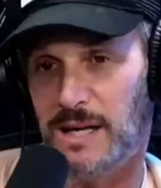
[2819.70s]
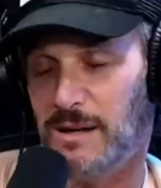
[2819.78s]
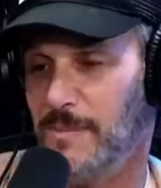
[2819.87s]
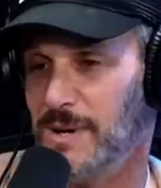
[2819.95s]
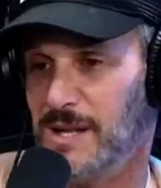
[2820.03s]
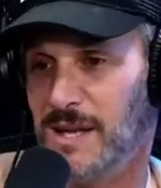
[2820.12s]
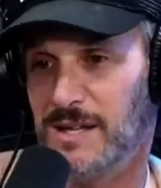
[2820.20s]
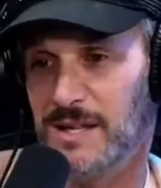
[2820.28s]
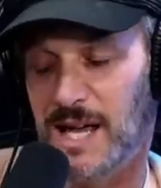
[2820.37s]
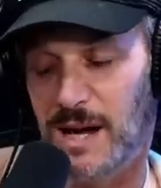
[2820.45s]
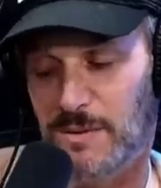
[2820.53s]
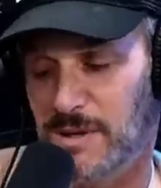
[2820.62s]
nope. I mean, they did
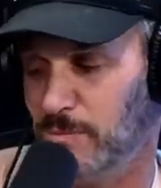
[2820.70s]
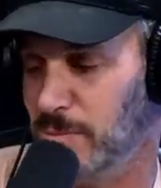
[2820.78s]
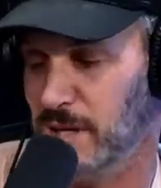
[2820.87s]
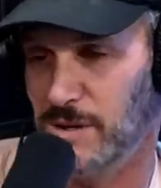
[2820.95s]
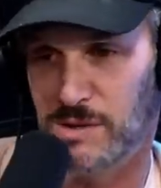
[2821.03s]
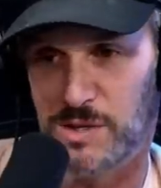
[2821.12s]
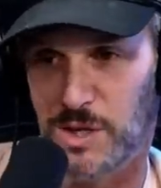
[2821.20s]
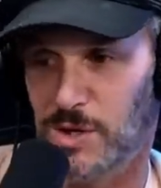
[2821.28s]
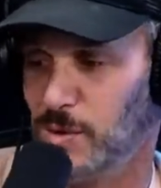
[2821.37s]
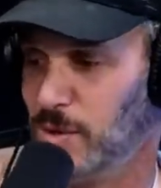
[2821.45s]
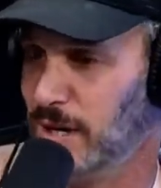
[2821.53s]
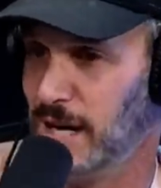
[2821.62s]
that with the Beatles too and